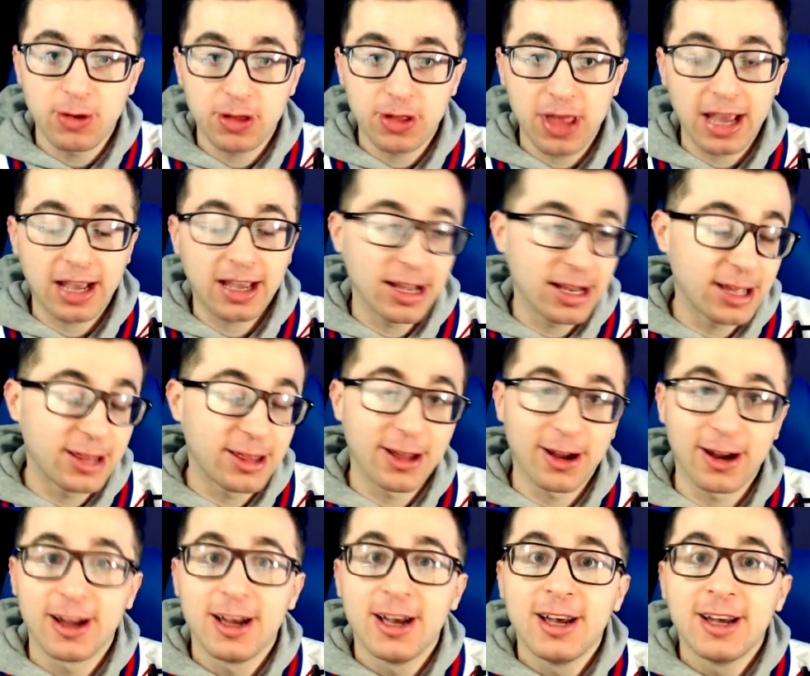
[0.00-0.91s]
They could
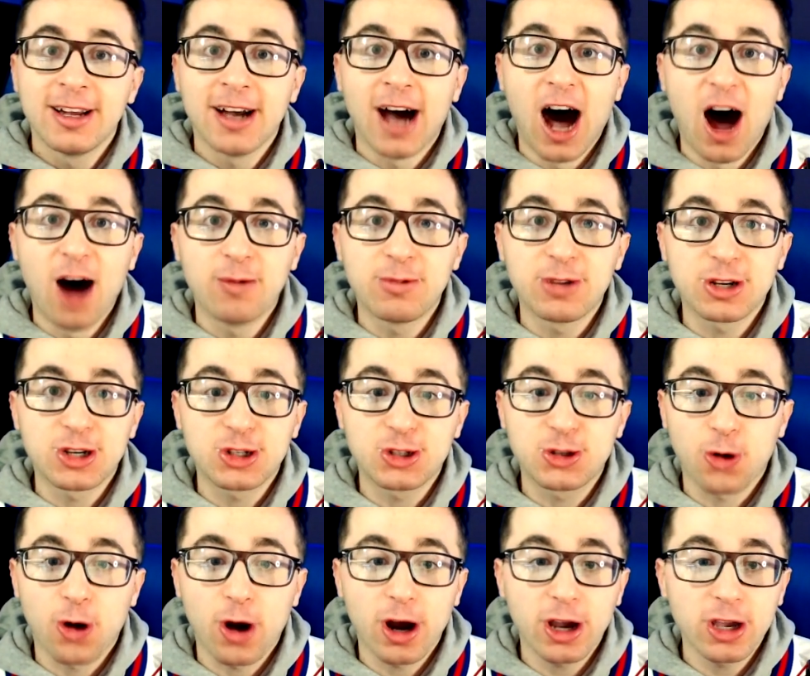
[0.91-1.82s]
either
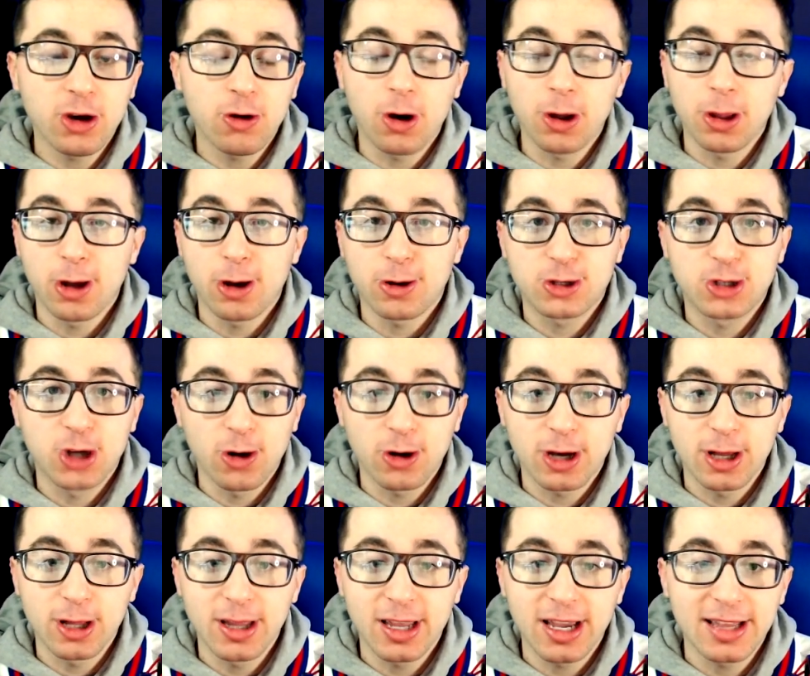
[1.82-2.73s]
destroy you or they'll
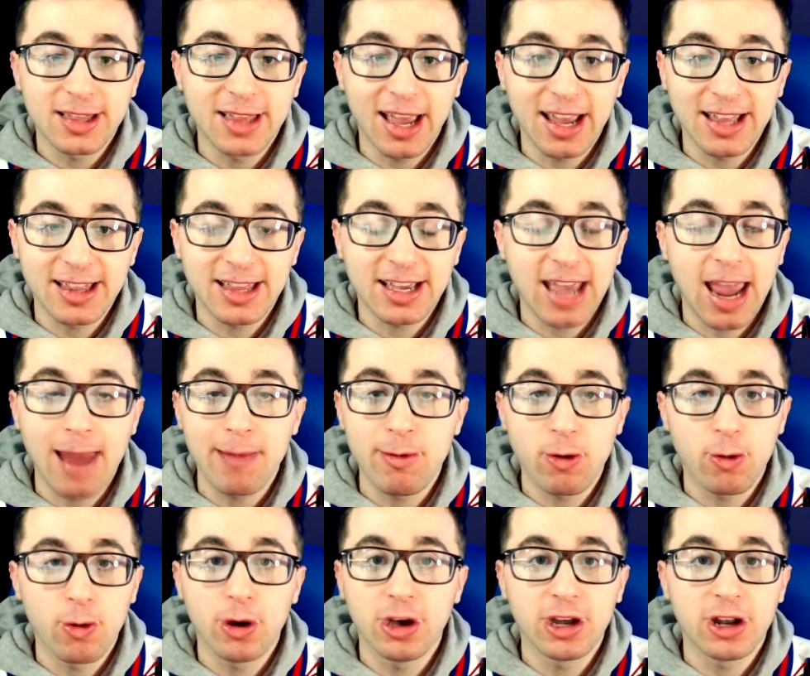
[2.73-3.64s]
choke a lead late in the game.
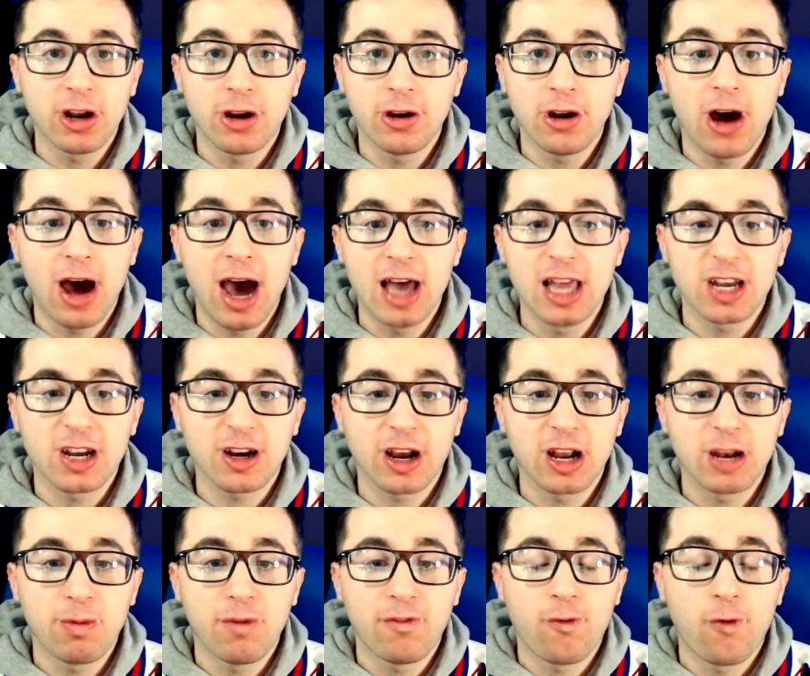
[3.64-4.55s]
You really don't know how they're going
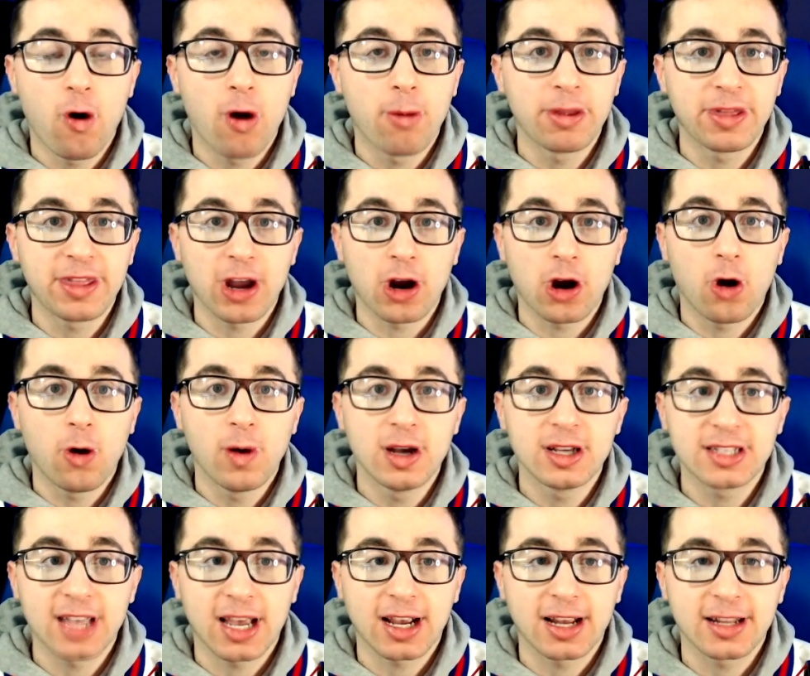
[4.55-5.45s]
to perform, but they're
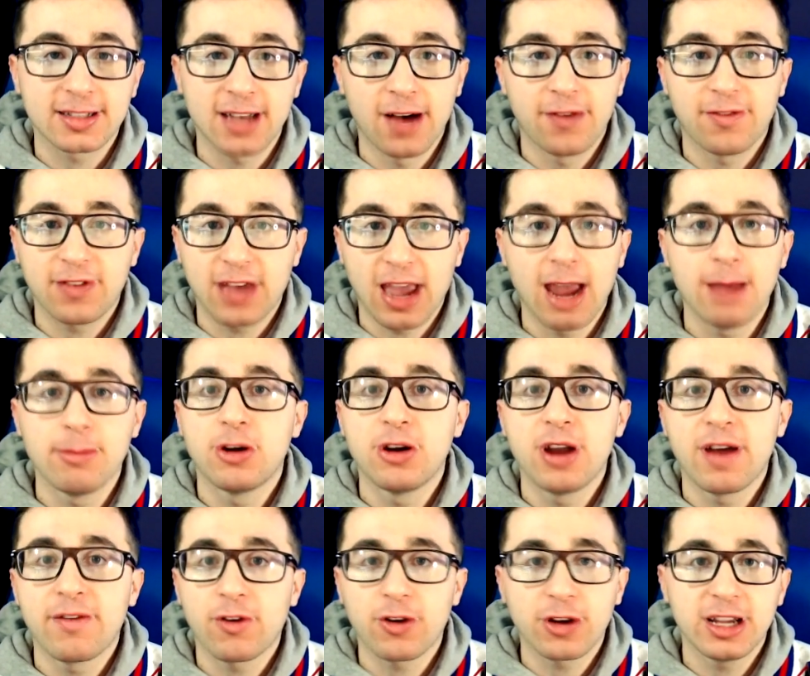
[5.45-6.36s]
always like a tough game. They're
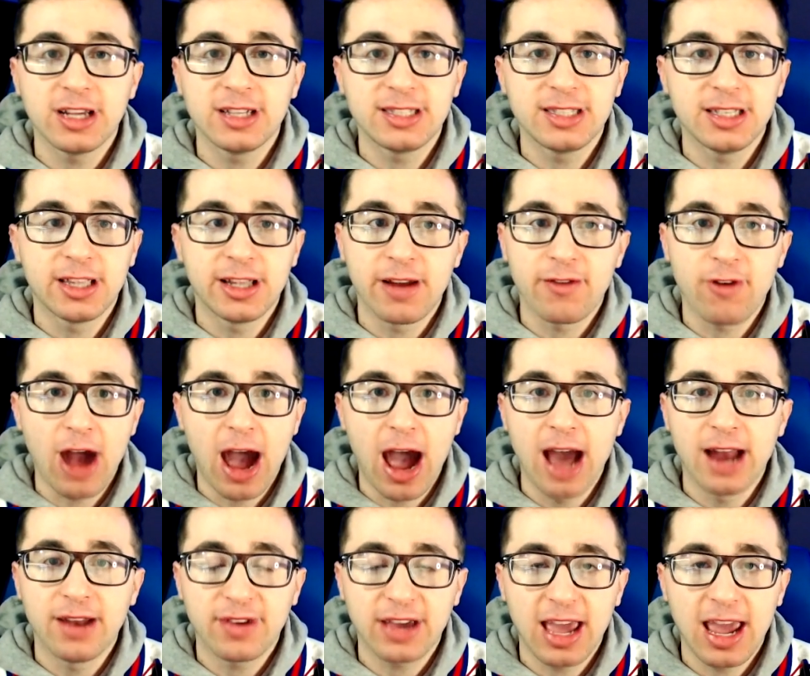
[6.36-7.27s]
never easy. They're never
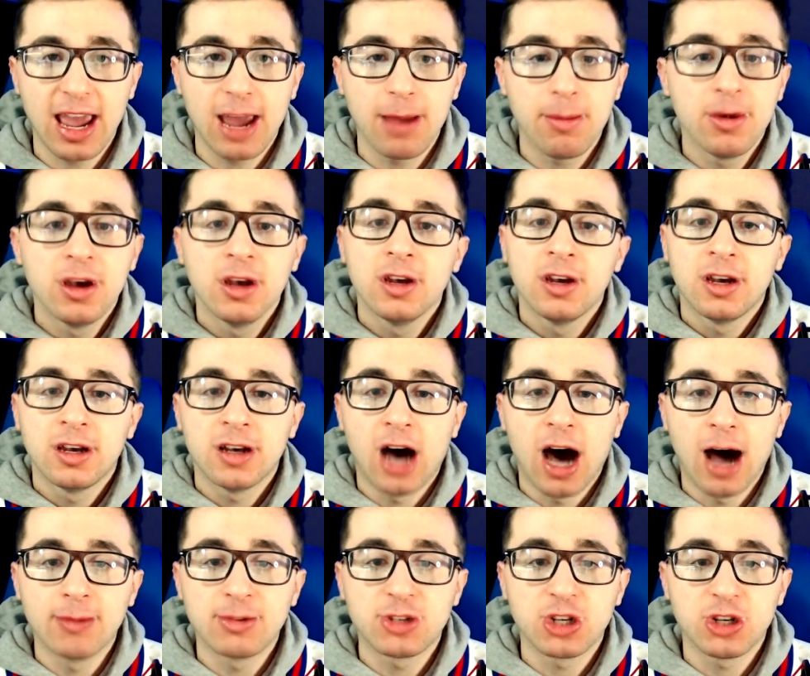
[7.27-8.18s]
out of a game,
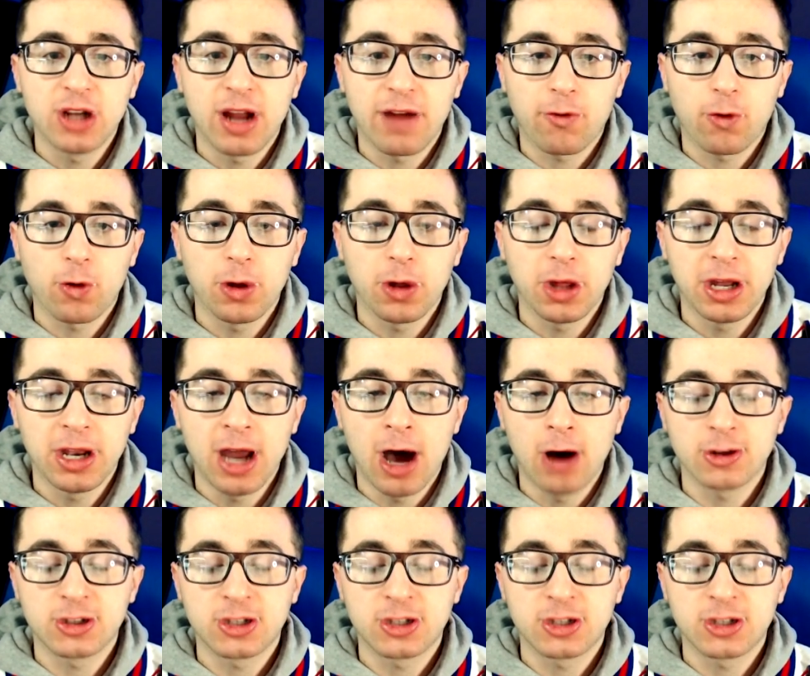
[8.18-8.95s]
so you never really know.